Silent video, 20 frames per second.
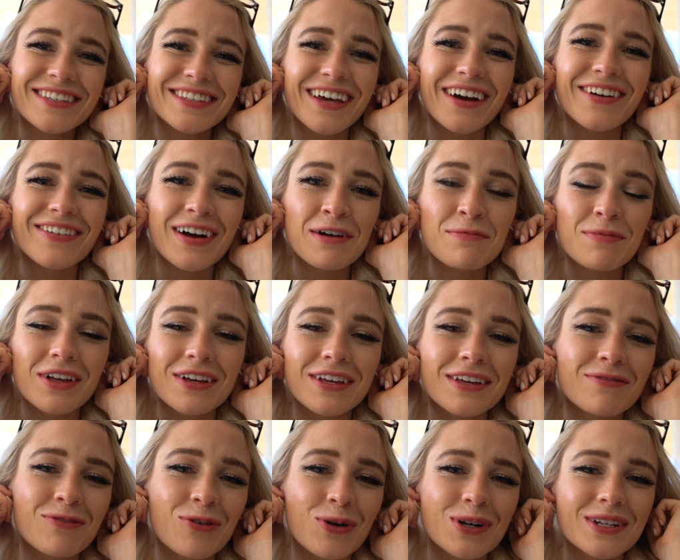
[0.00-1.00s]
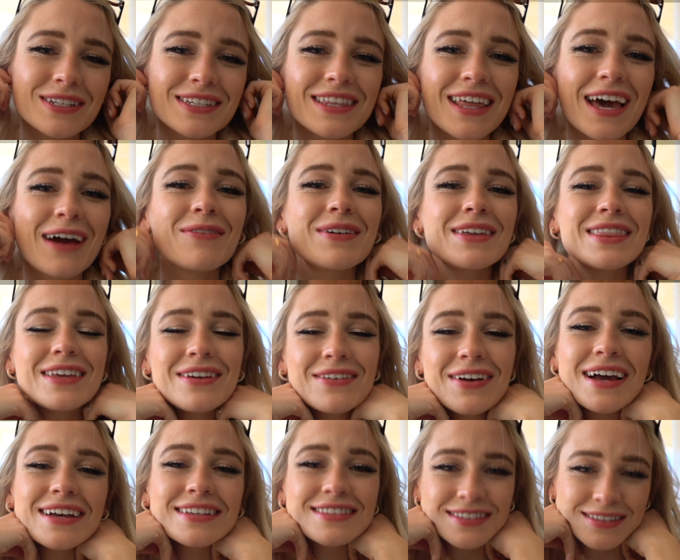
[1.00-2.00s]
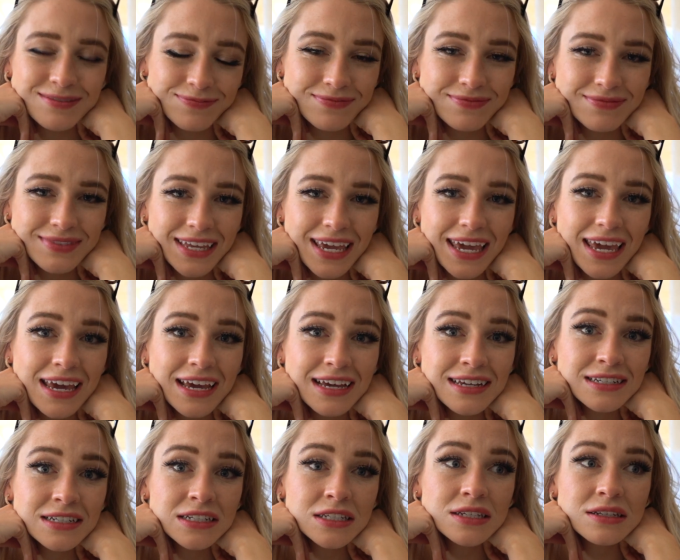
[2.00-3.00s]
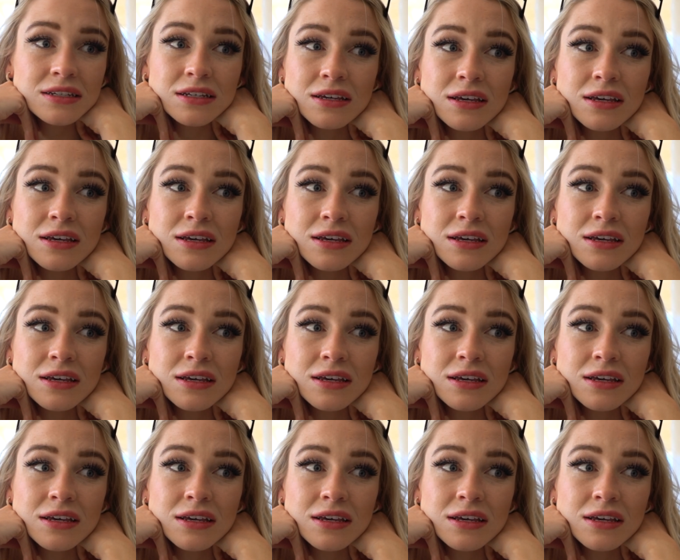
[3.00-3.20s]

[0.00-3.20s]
So I'm looking forward to that with you guys. And